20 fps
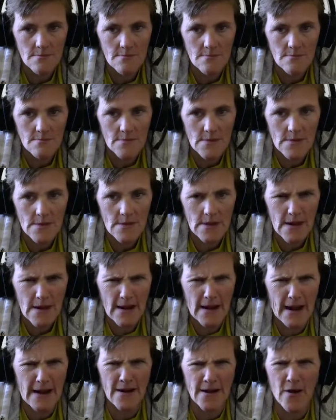my god.
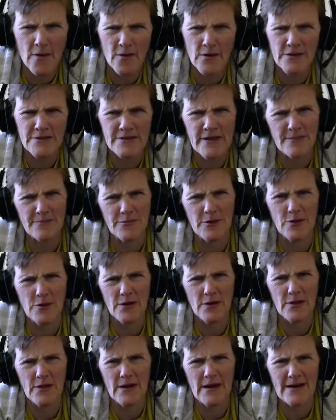I noticed I'm doing
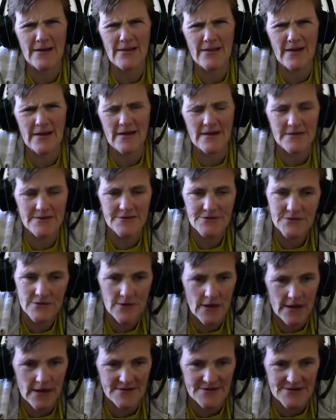a lot of this.
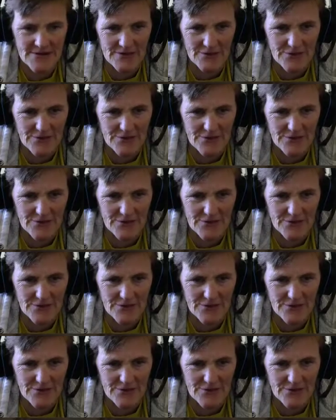I still